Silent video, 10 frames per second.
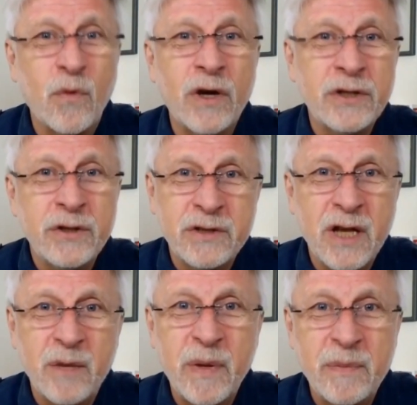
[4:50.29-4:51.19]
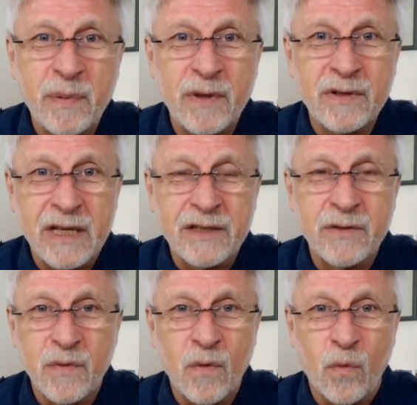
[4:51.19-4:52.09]
What do you tell people that
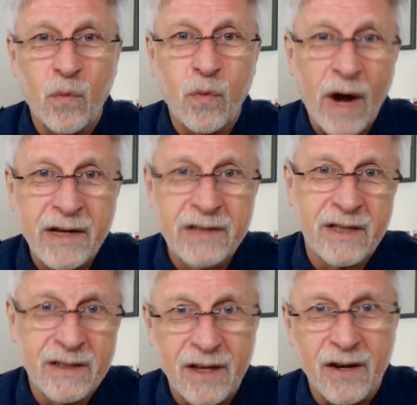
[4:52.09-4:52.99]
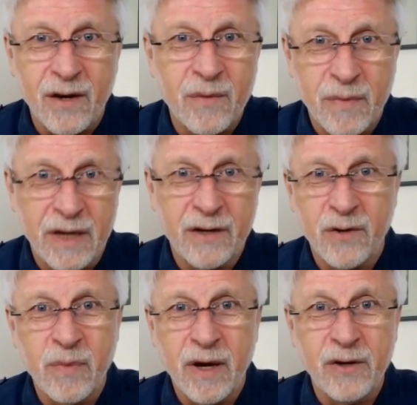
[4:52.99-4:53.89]
wrecks their
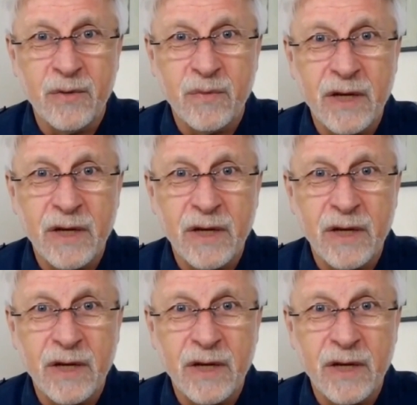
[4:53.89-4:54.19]
microbiome?